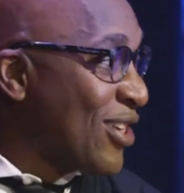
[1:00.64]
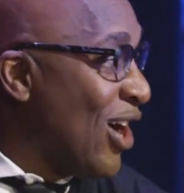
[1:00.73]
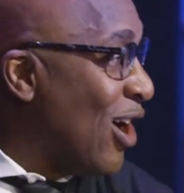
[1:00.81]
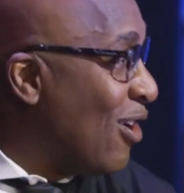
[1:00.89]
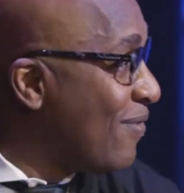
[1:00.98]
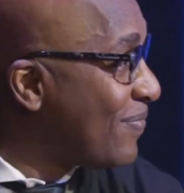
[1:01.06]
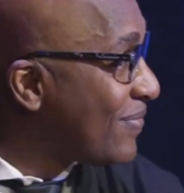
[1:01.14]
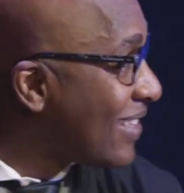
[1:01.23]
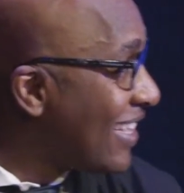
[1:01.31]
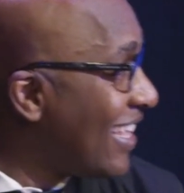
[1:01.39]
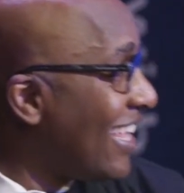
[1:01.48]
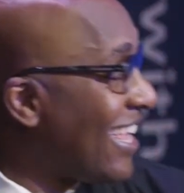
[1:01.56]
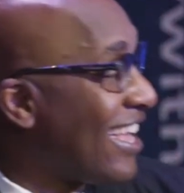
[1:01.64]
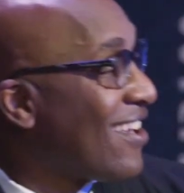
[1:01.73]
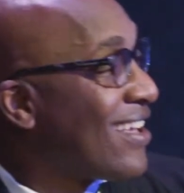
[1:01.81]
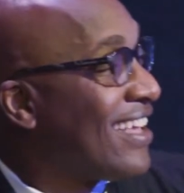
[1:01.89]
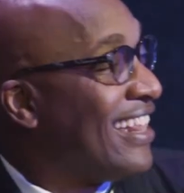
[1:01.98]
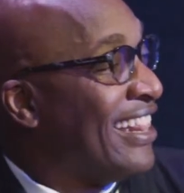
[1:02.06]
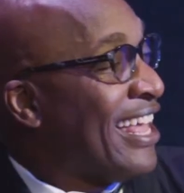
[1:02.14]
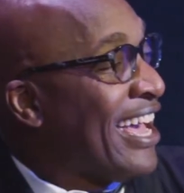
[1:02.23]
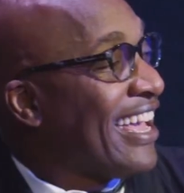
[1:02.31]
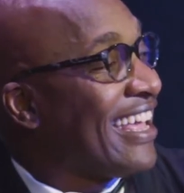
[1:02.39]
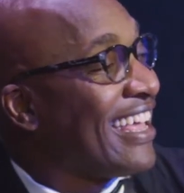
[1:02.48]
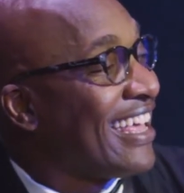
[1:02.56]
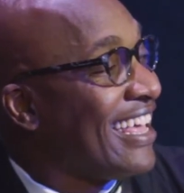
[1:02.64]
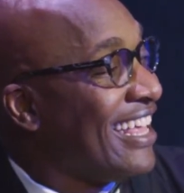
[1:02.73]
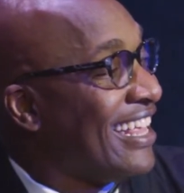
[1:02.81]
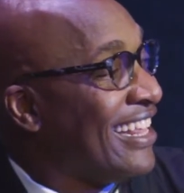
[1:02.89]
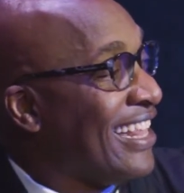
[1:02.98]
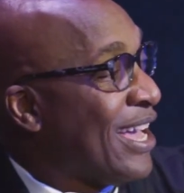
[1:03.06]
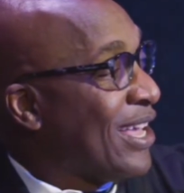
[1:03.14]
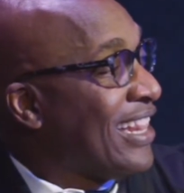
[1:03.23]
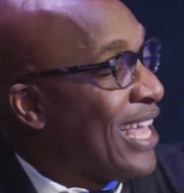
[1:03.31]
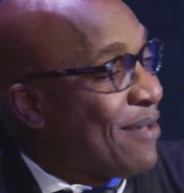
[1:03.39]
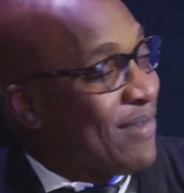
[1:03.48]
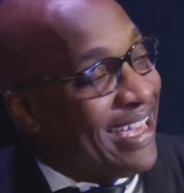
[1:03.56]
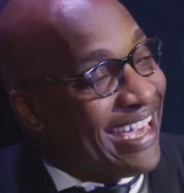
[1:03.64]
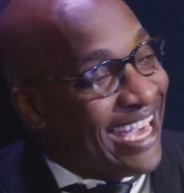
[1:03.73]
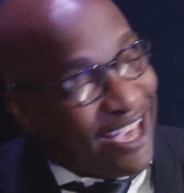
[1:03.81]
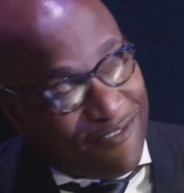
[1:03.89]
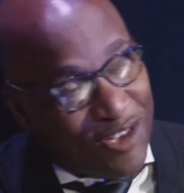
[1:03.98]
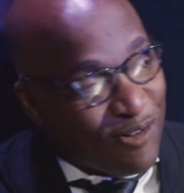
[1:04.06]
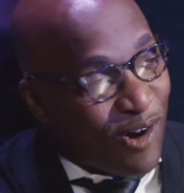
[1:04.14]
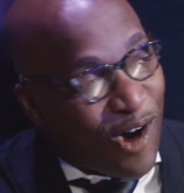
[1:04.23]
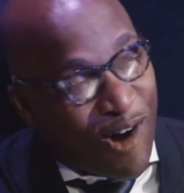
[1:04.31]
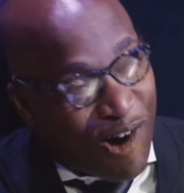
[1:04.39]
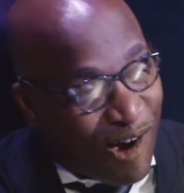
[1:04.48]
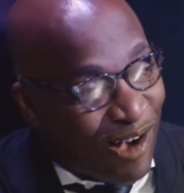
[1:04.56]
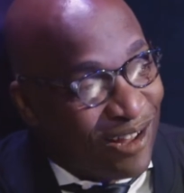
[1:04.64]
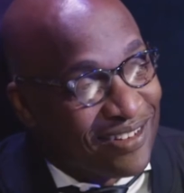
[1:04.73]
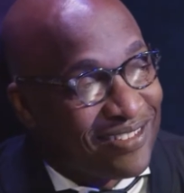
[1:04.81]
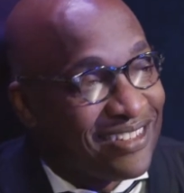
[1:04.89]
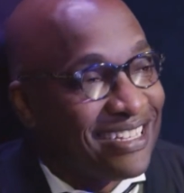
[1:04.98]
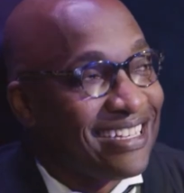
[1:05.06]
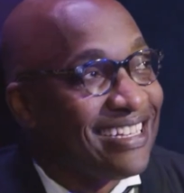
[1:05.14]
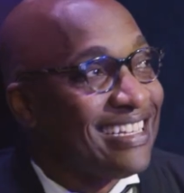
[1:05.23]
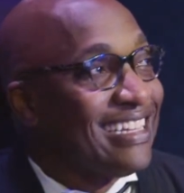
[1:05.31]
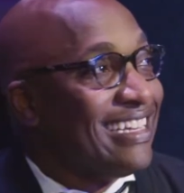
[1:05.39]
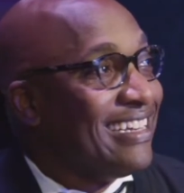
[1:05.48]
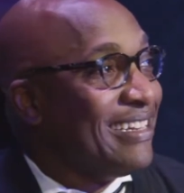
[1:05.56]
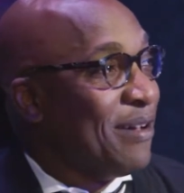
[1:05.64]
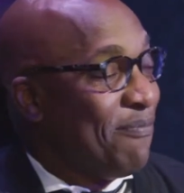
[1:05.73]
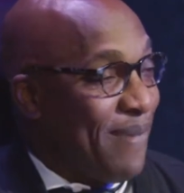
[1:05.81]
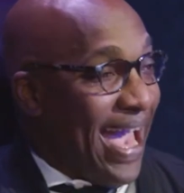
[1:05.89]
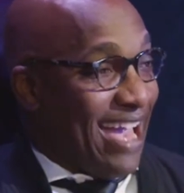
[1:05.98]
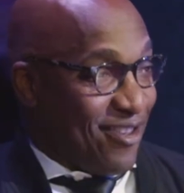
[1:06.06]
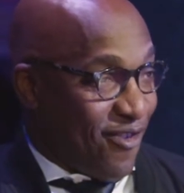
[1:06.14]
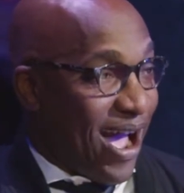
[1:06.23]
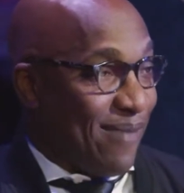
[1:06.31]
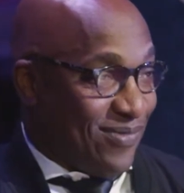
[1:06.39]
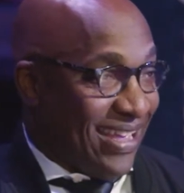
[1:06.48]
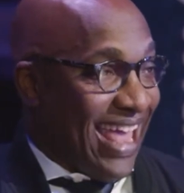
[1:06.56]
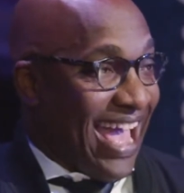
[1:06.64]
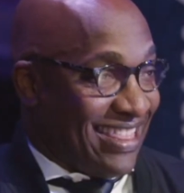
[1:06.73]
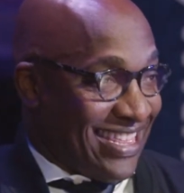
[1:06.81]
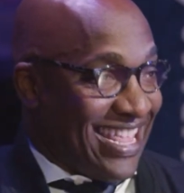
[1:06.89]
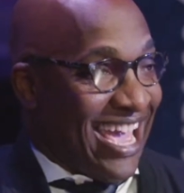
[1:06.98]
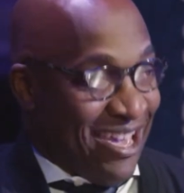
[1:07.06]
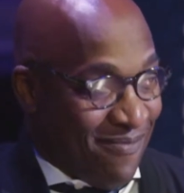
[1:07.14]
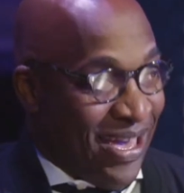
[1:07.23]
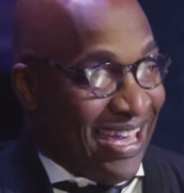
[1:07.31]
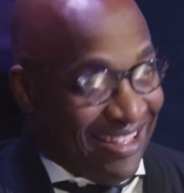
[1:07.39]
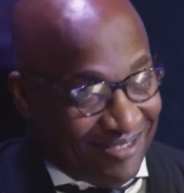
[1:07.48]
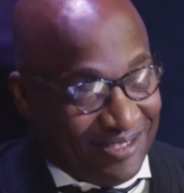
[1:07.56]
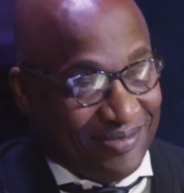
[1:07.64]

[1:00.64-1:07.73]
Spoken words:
So let me give you all the backdrop to that statement.